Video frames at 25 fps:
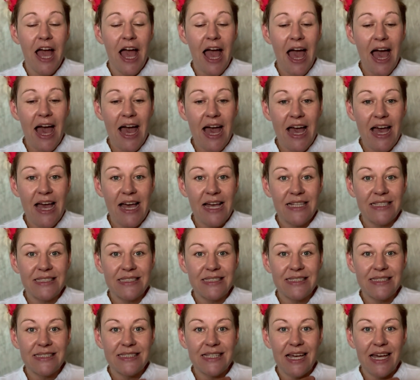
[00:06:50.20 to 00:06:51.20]
and
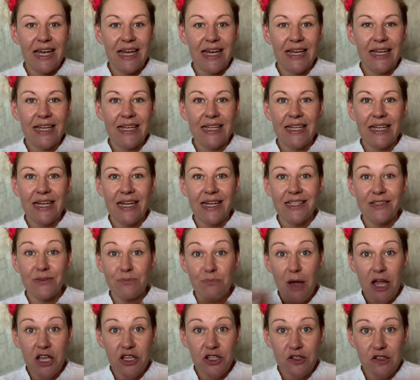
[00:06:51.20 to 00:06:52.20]
they
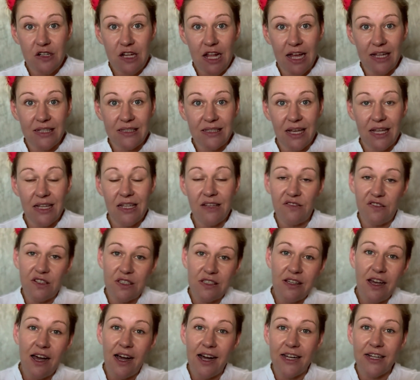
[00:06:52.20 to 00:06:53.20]
measure that. And if it's
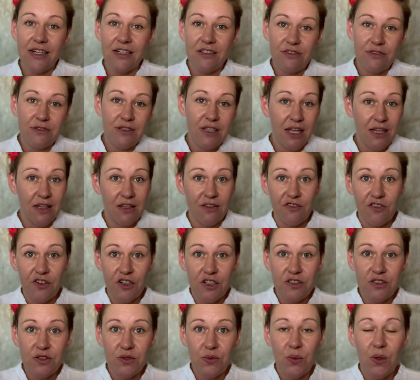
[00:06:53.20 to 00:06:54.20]
higher than the
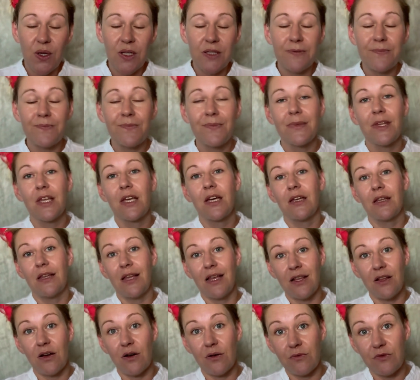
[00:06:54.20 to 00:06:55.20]
first one,
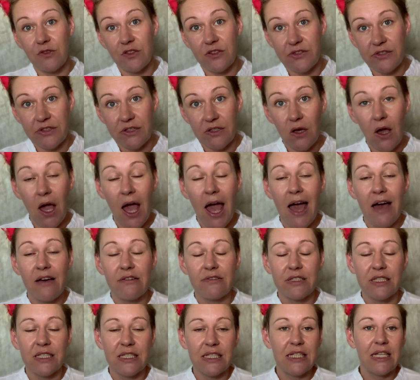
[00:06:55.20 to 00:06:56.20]
then obviously you have
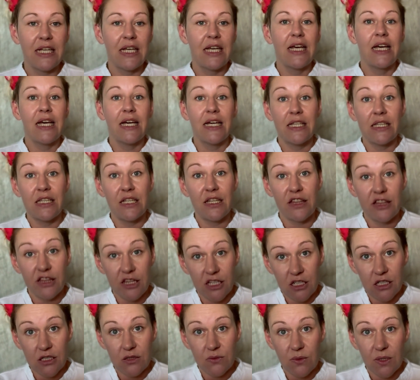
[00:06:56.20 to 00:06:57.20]
it. And the
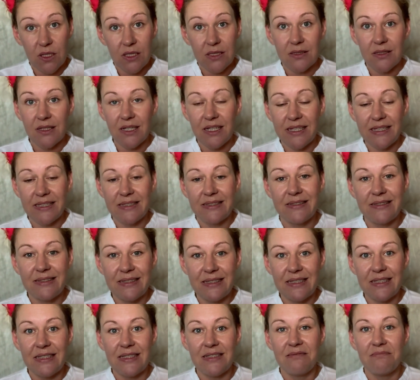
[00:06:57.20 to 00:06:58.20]
third one is
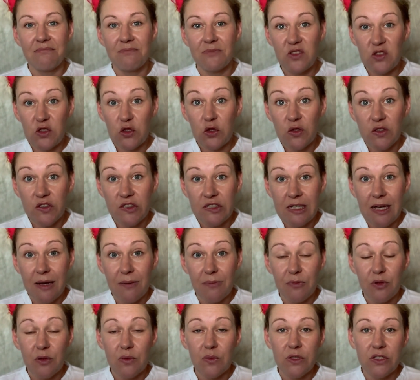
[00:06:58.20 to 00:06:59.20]
the stool
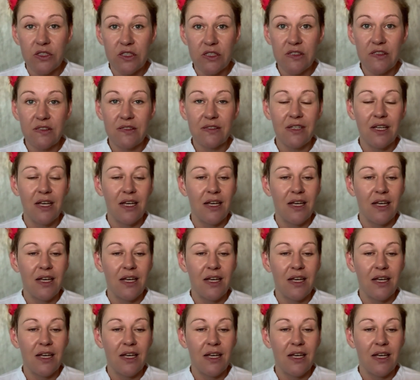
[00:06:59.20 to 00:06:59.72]
sample, which is,